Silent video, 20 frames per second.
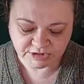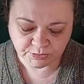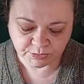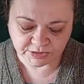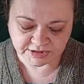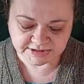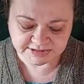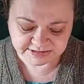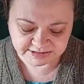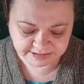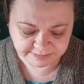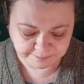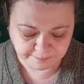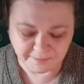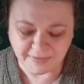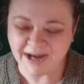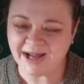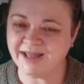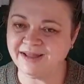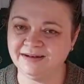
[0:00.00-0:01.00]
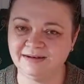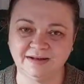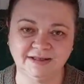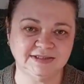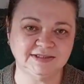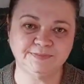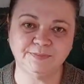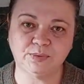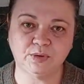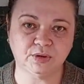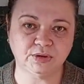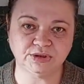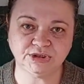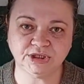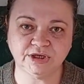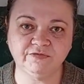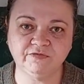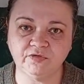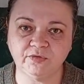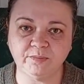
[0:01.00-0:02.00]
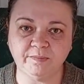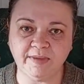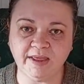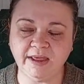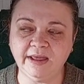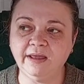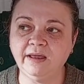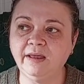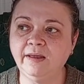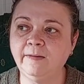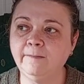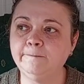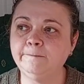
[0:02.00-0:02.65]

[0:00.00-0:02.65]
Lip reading: was a mindless project for me.